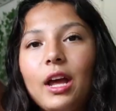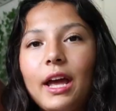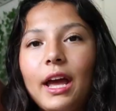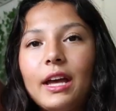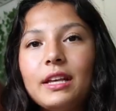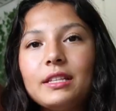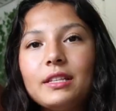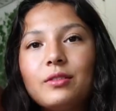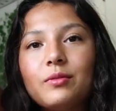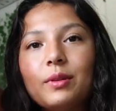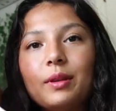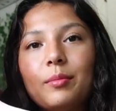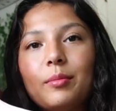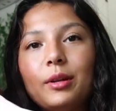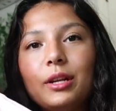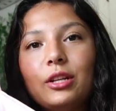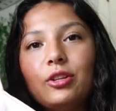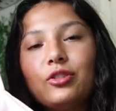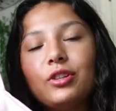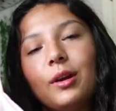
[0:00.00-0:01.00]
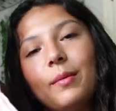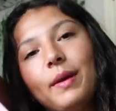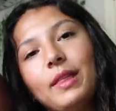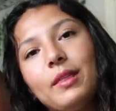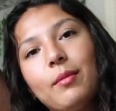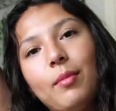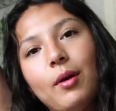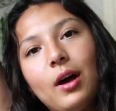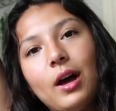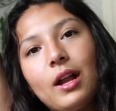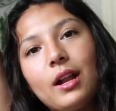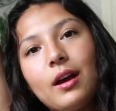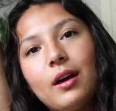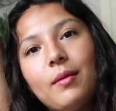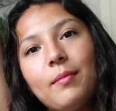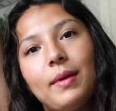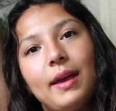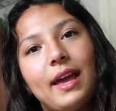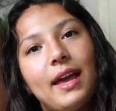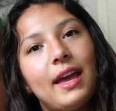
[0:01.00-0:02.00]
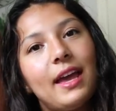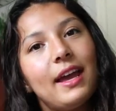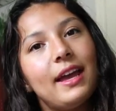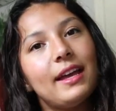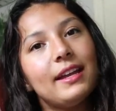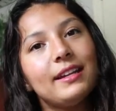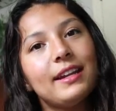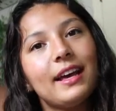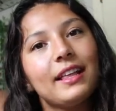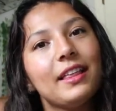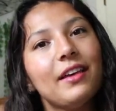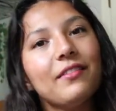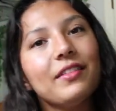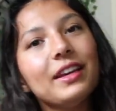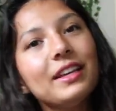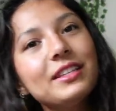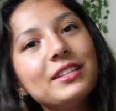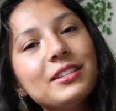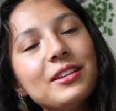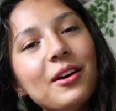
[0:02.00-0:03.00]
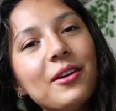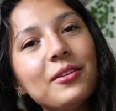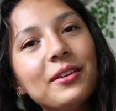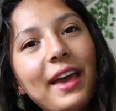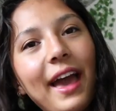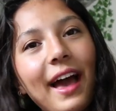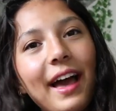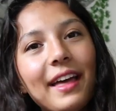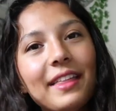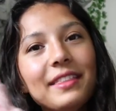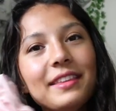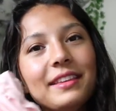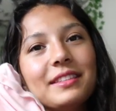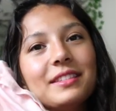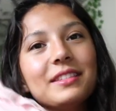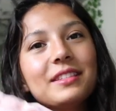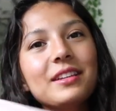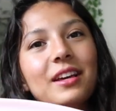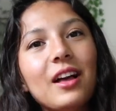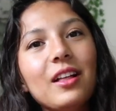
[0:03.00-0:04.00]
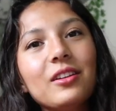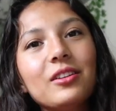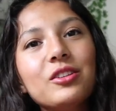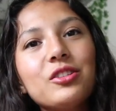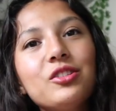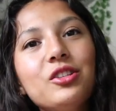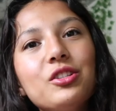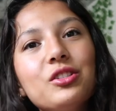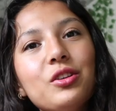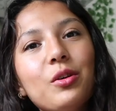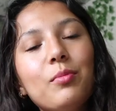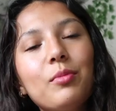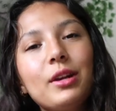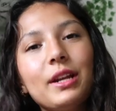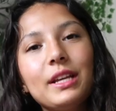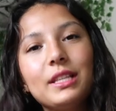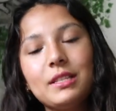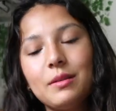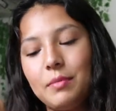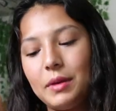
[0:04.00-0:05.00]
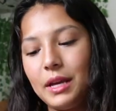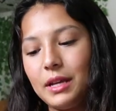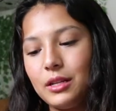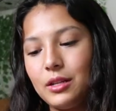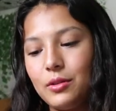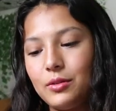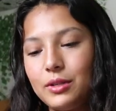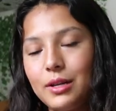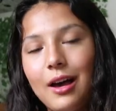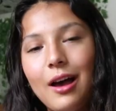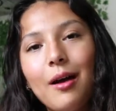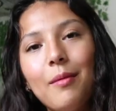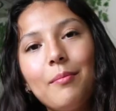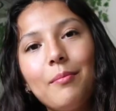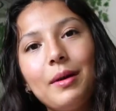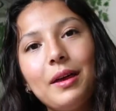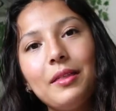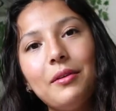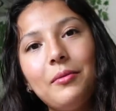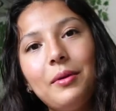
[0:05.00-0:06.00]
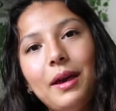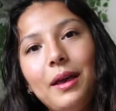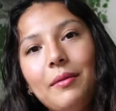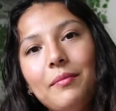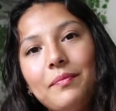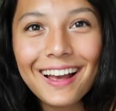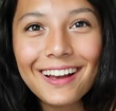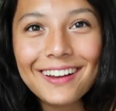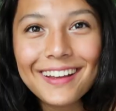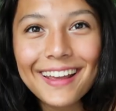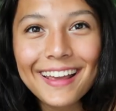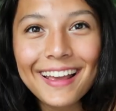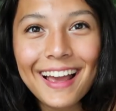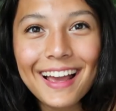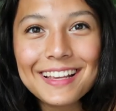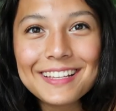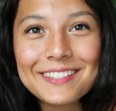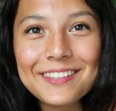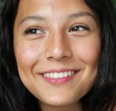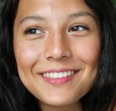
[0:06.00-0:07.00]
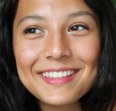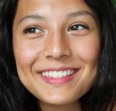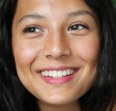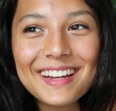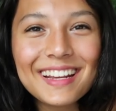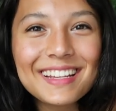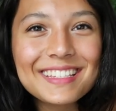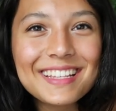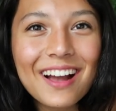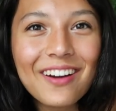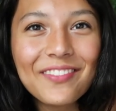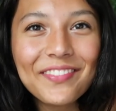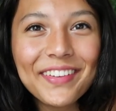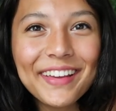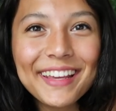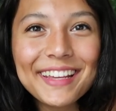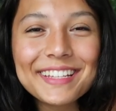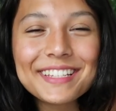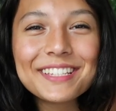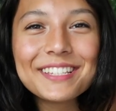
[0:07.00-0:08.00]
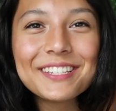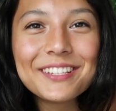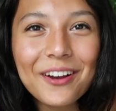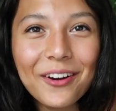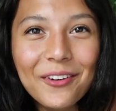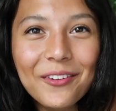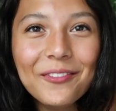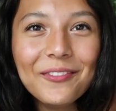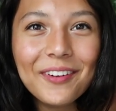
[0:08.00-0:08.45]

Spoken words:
It has this really pretty trim at the bottom, and I love it. So yeah, and its color is just so pretty. It's a bandeau top, by the way. Okay guys, so this next outfit is so